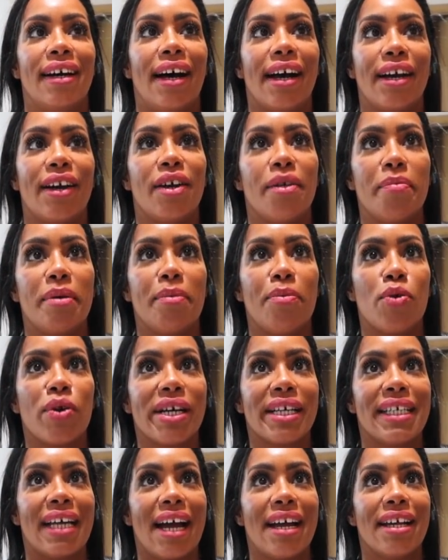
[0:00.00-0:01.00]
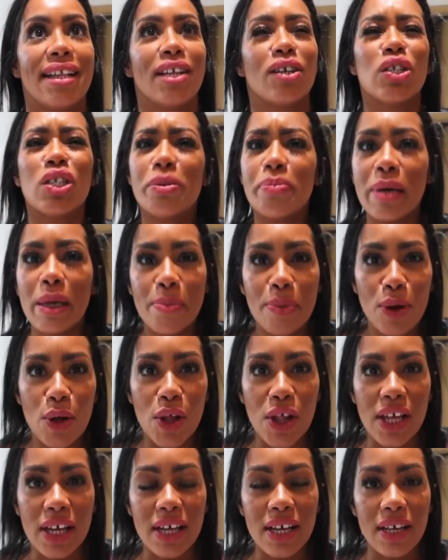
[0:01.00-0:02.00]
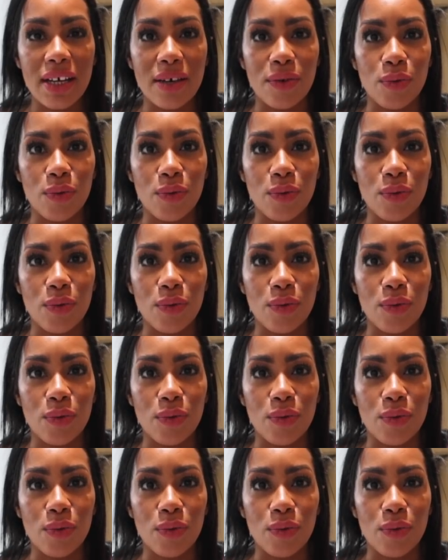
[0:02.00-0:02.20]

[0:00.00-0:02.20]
I couldn't be more excited. There's people